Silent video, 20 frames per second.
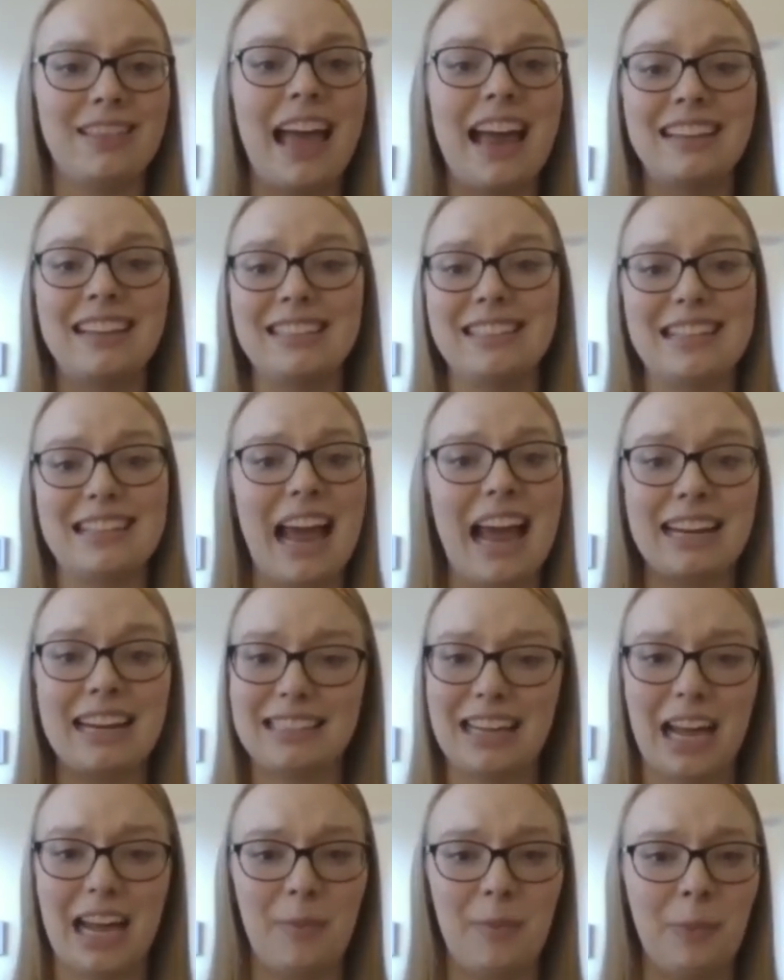that exact
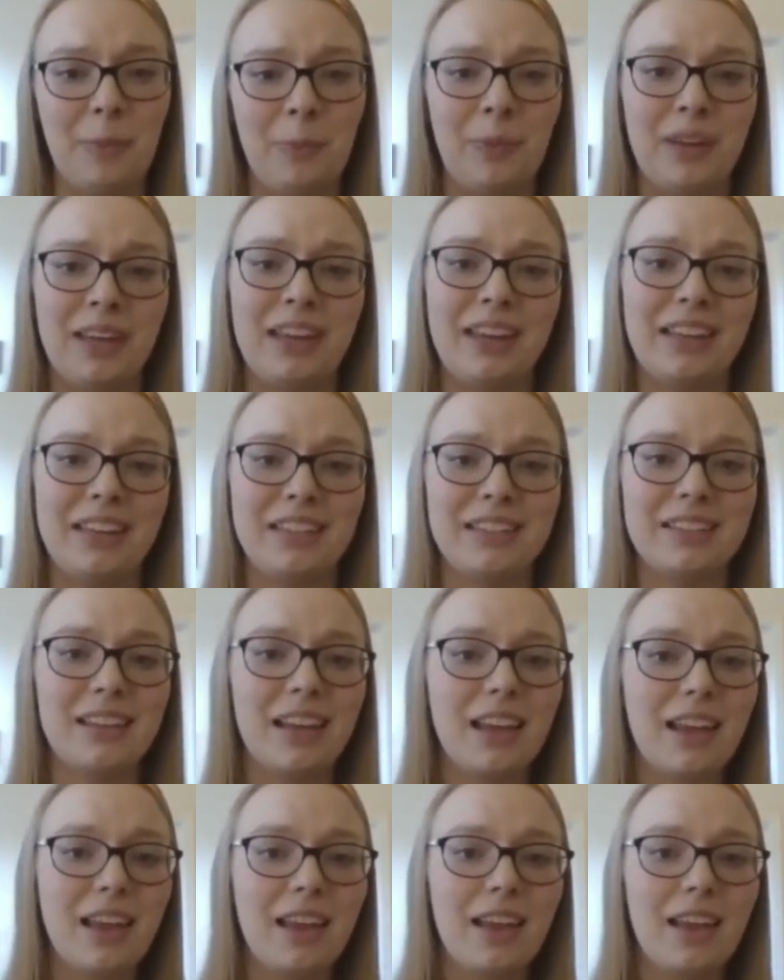timing, because